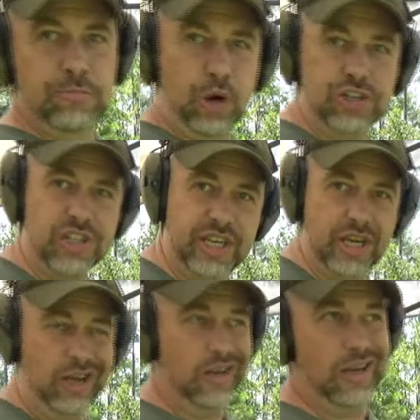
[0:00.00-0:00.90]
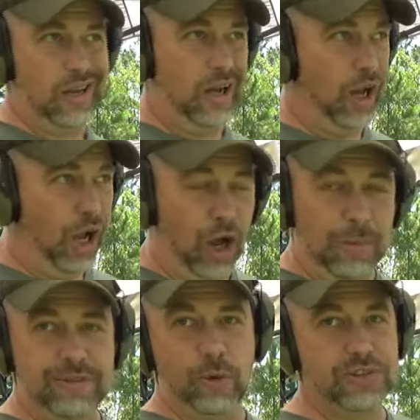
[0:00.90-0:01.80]
personally, all
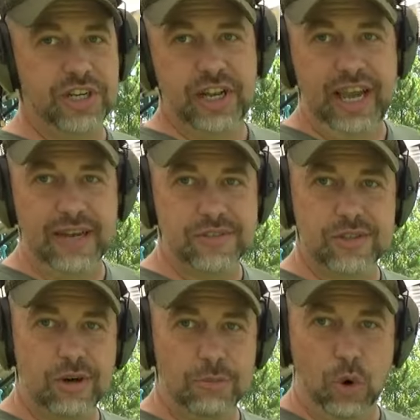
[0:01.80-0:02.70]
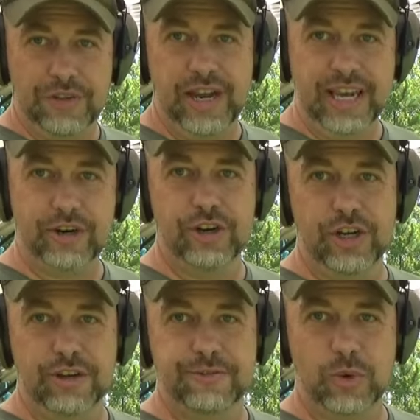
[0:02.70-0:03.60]
my 14 and a halfs are more than accurate
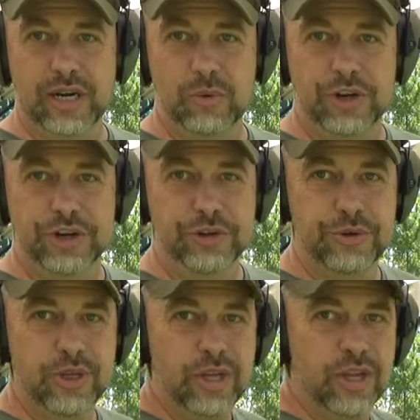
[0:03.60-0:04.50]
enough for what I want to do,